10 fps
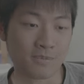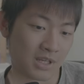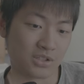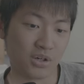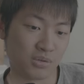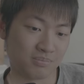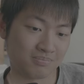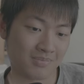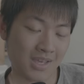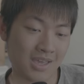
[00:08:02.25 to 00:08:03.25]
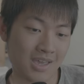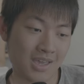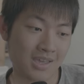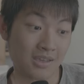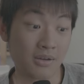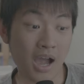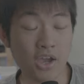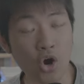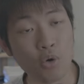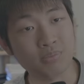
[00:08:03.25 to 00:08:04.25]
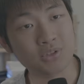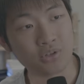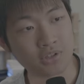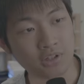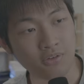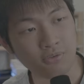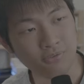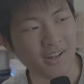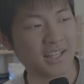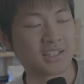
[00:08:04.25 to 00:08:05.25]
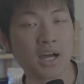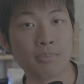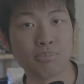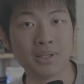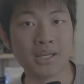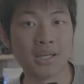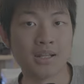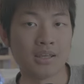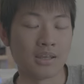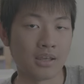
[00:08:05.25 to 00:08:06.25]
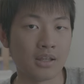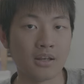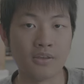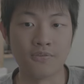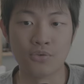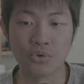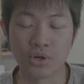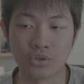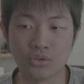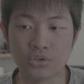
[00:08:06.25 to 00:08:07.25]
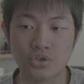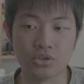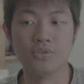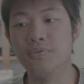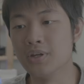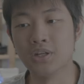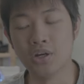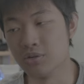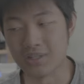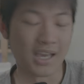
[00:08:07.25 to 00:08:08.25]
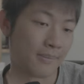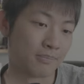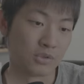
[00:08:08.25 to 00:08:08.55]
So I hope there's a flat top plate and if you are going to shoot video, yeah,